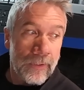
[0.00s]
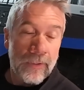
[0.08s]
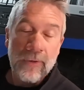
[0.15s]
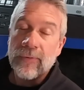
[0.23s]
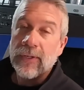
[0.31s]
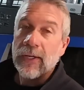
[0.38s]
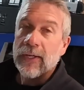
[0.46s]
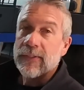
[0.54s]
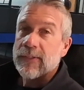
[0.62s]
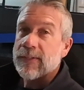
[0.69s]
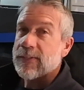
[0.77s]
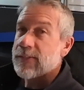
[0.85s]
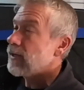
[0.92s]

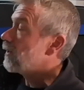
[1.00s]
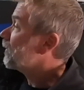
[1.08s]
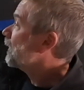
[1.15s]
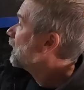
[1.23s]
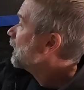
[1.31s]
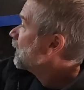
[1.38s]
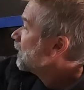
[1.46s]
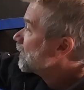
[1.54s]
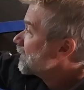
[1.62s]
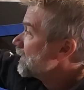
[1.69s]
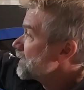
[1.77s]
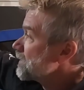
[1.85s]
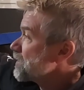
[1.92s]
Okay, so
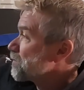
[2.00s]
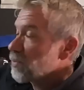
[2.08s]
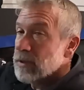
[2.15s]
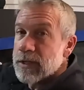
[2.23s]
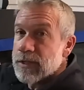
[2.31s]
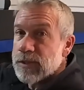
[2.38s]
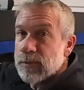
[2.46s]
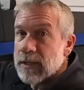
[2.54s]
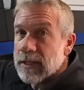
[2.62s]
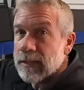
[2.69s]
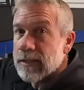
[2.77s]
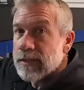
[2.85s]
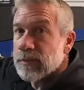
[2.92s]
this is pretty
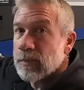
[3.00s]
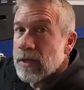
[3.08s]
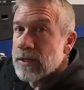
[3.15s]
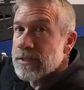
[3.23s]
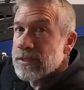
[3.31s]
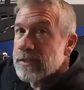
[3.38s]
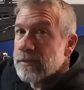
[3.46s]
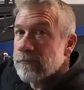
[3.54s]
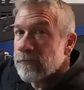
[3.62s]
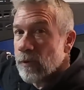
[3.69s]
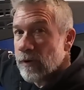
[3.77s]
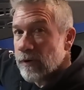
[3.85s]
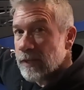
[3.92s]
sweet. This was
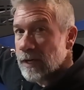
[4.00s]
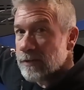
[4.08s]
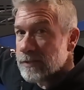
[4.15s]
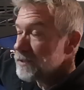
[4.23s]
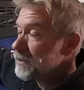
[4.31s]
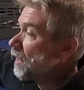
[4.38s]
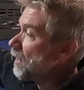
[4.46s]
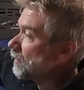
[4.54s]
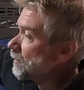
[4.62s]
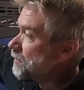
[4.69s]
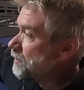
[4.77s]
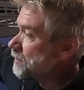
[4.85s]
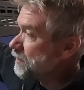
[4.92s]

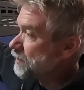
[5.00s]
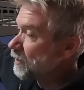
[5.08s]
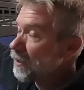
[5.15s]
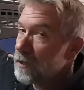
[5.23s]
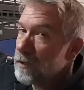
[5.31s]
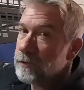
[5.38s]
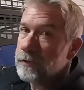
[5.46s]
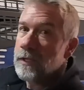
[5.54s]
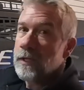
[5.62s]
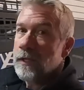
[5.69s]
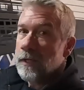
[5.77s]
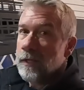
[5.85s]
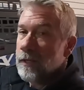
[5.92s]
$4,000 installed.
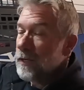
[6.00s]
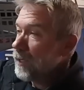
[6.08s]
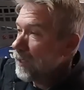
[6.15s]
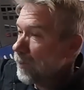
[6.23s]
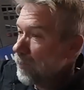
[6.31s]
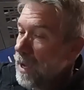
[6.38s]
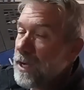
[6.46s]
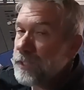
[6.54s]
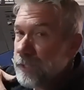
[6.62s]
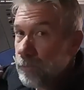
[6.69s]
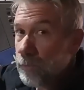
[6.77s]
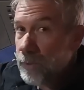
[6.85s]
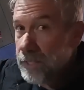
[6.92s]

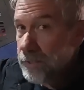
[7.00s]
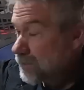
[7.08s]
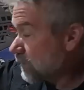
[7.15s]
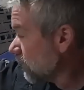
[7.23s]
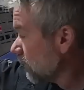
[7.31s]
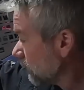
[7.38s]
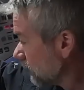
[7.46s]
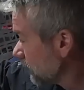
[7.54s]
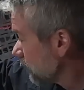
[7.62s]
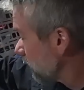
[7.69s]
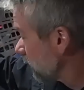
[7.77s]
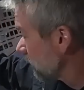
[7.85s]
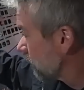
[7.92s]
Actually, we installed it, but